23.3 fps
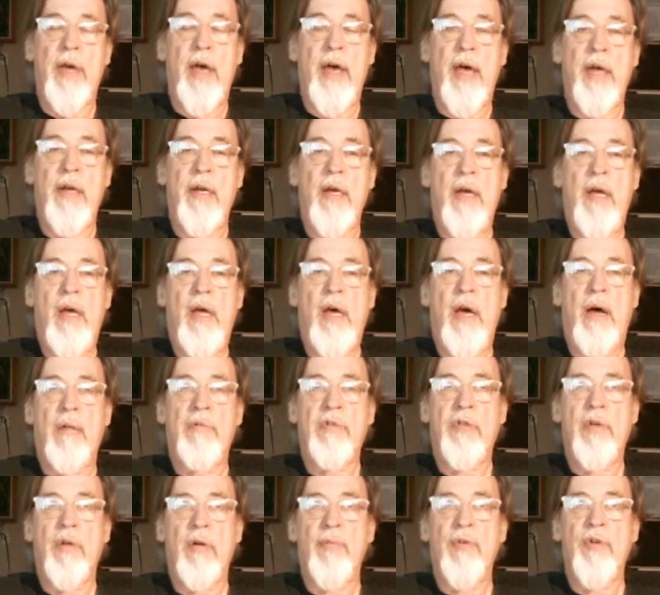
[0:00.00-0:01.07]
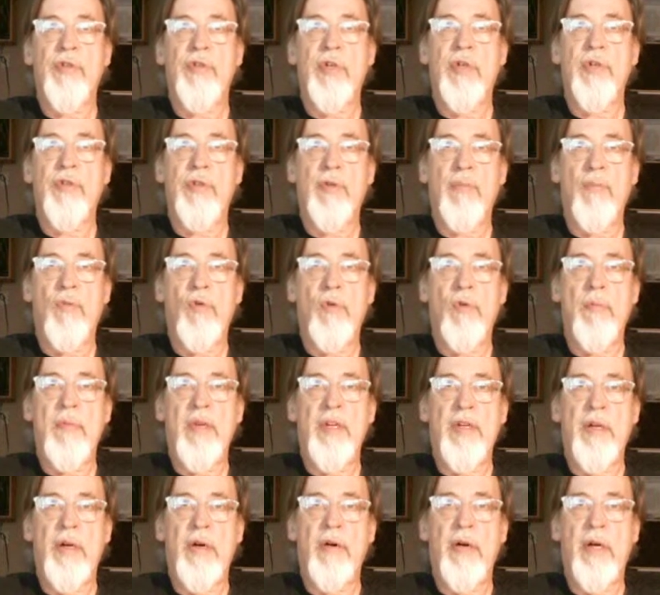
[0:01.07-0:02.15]
I was going to present some more material
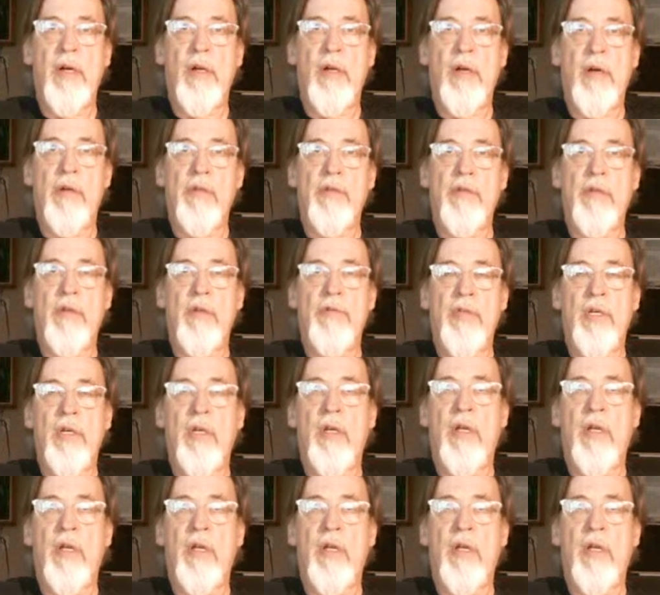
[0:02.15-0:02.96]
on sociological